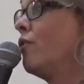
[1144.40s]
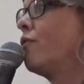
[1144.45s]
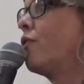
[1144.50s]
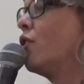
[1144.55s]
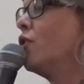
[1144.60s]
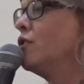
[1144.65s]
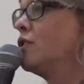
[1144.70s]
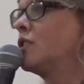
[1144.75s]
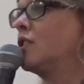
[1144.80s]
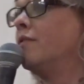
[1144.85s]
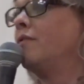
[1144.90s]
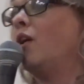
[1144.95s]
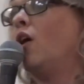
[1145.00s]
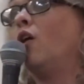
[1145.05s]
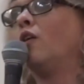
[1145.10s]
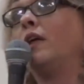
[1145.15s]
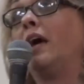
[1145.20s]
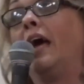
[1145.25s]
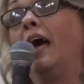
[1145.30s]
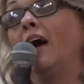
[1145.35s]
first of
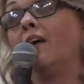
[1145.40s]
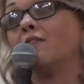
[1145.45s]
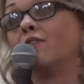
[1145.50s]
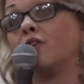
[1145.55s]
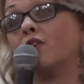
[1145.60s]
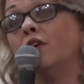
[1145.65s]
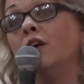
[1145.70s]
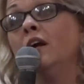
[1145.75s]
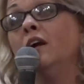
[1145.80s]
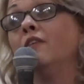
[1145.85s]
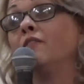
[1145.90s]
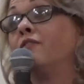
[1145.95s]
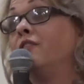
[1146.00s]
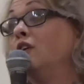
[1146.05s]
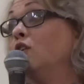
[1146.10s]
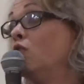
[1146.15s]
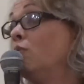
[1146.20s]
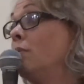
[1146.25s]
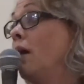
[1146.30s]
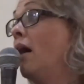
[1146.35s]
all, to ever
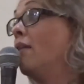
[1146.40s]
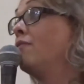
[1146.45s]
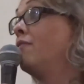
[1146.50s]
fill my